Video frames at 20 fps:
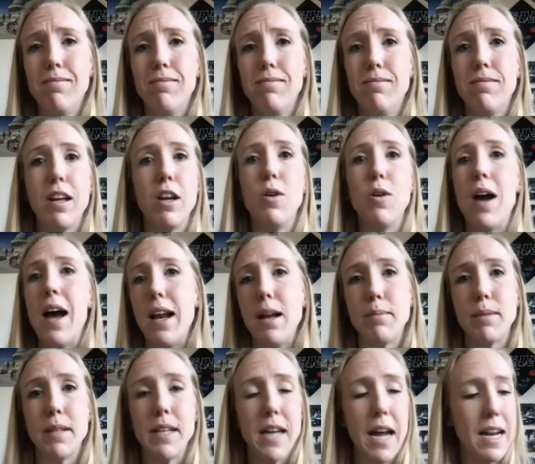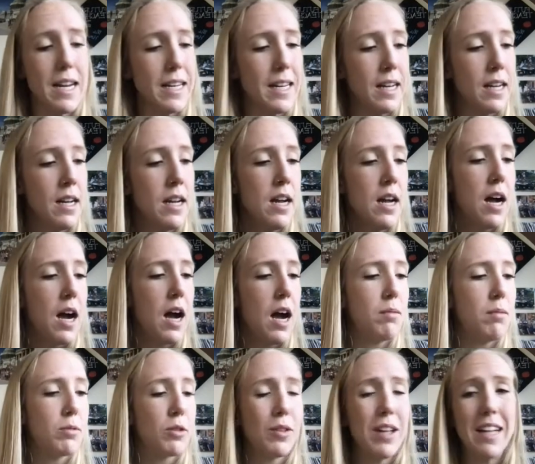They don't add up to 90.
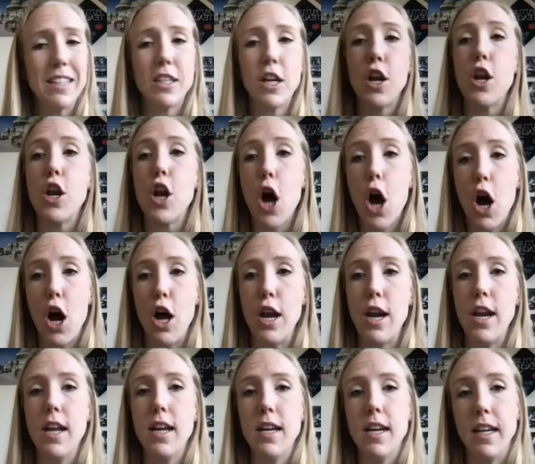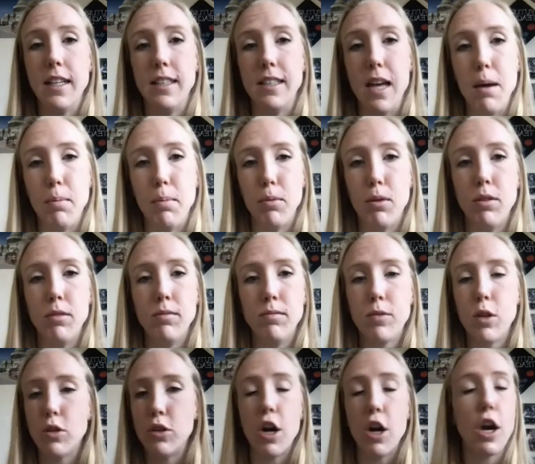So that's a non-example.
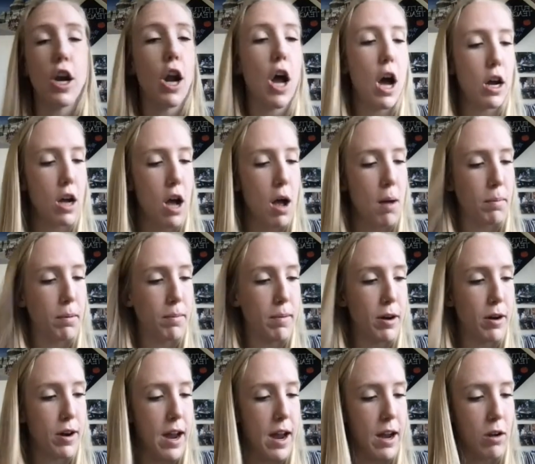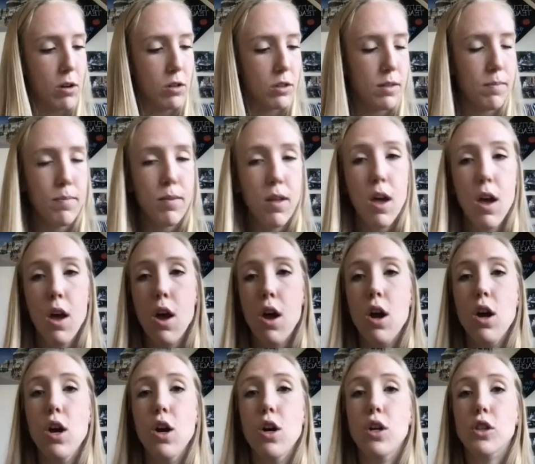Those are not complementary angles.
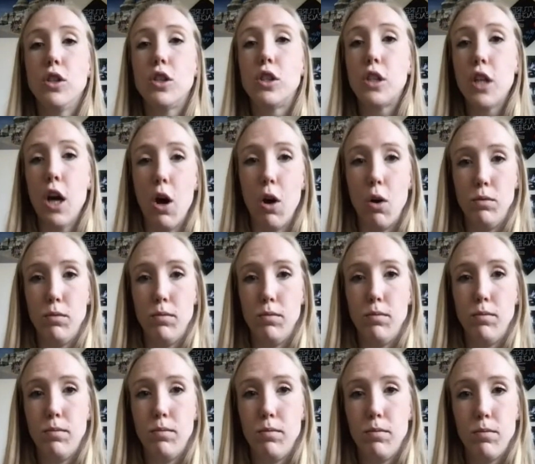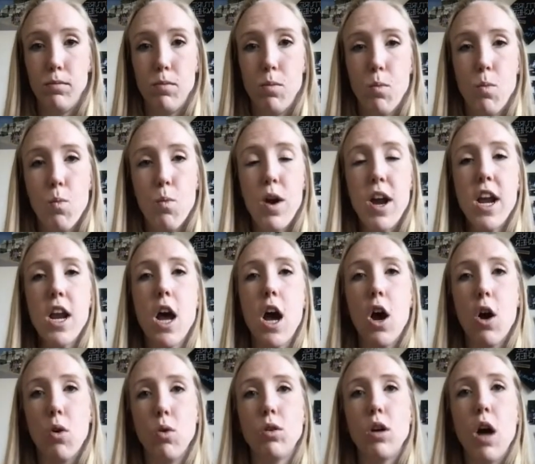So we
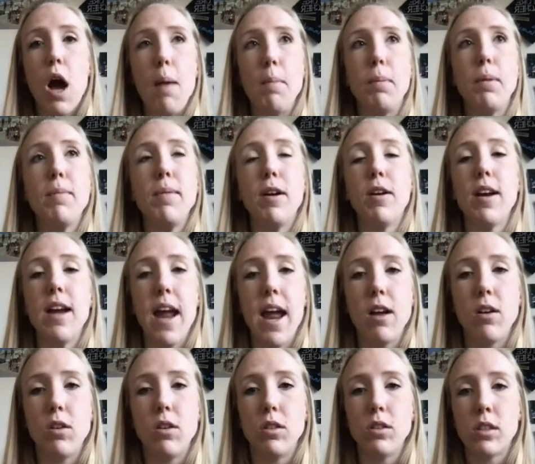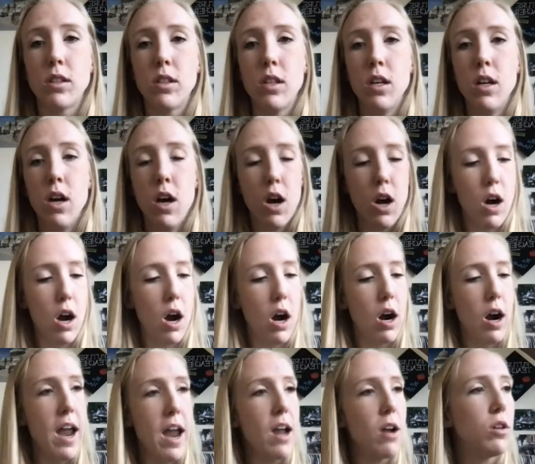know complementary angles
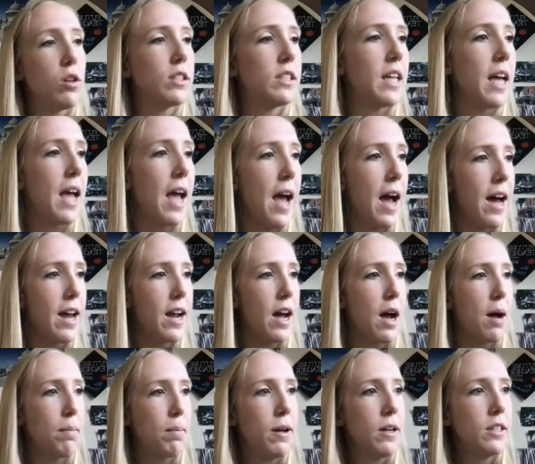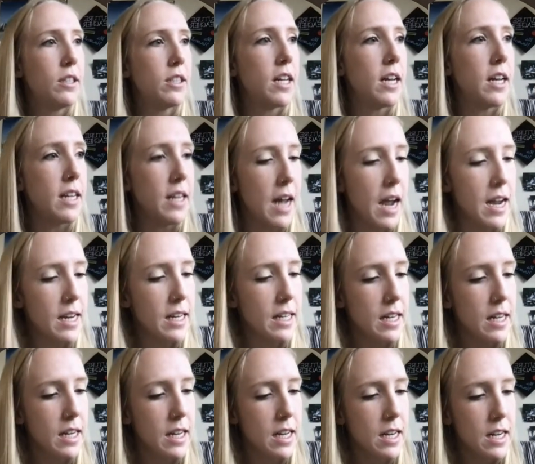are angles that add up to
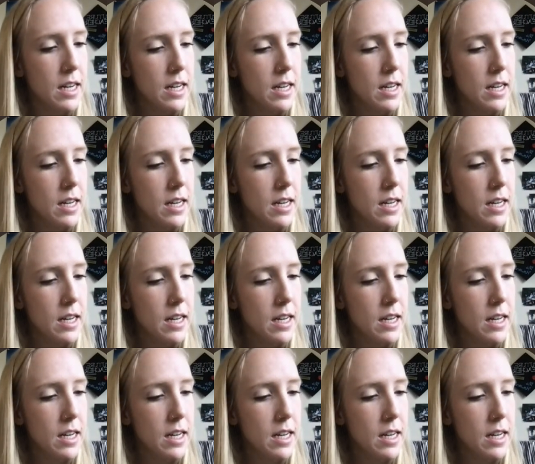90